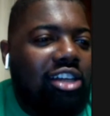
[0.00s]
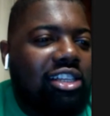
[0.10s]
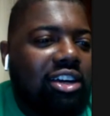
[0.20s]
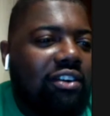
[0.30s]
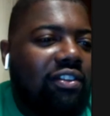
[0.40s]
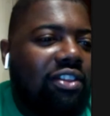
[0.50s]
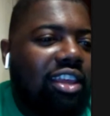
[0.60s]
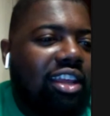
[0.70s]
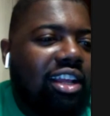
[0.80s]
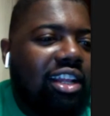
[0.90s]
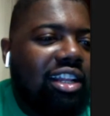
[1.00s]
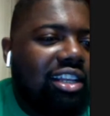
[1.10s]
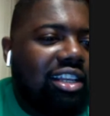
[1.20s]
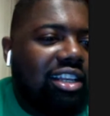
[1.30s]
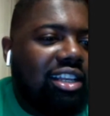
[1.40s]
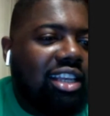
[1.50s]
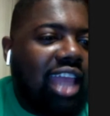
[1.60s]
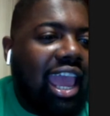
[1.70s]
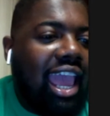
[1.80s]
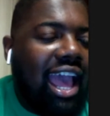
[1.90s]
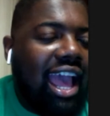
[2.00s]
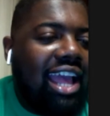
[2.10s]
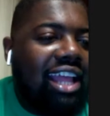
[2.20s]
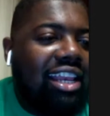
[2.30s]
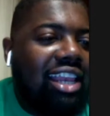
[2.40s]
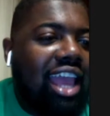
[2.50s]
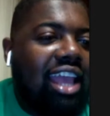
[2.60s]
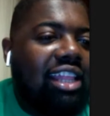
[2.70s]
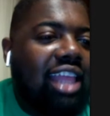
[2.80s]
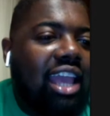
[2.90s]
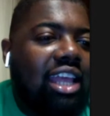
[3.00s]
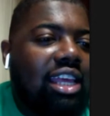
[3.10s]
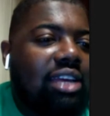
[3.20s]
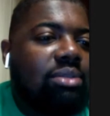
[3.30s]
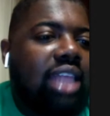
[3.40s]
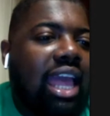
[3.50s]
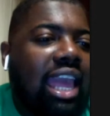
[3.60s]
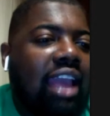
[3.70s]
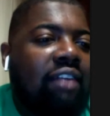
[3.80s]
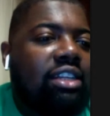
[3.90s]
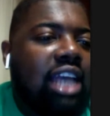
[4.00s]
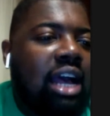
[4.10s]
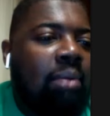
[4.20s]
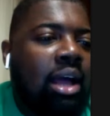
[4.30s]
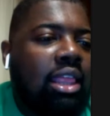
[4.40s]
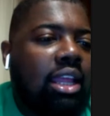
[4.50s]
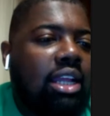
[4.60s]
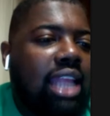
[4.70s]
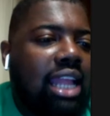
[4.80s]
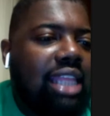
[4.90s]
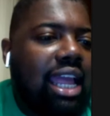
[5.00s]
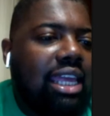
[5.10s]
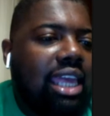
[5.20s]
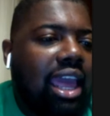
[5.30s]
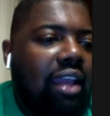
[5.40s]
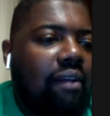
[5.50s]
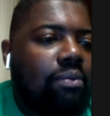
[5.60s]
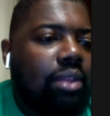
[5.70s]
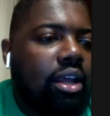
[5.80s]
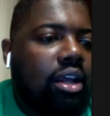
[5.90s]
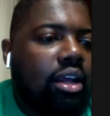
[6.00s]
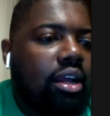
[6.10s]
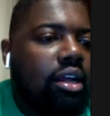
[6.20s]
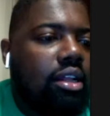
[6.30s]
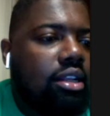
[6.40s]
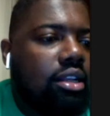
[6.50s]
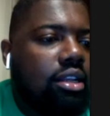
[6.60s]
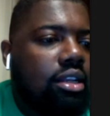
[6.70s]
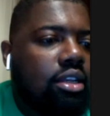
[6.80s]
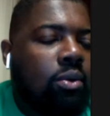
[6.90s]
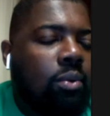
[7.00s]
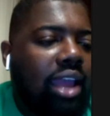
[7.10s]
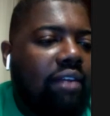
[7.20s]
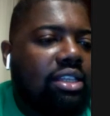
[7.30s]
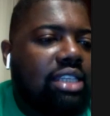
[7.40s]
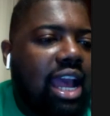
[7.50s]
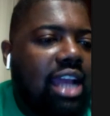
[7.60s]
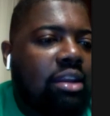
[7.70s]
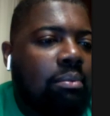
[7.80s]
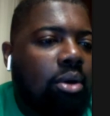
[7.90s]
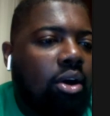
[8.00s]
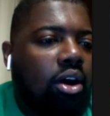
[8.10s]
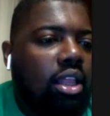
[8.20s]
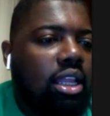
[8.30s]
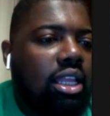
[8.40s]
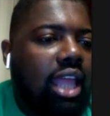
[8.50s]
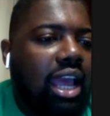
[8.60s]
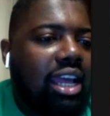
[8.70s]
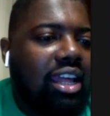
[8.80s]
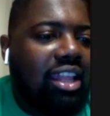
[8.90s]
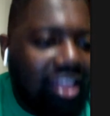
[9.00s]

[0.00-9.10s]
Also, it was like every time I looked at that game, the Ravens had the ball and like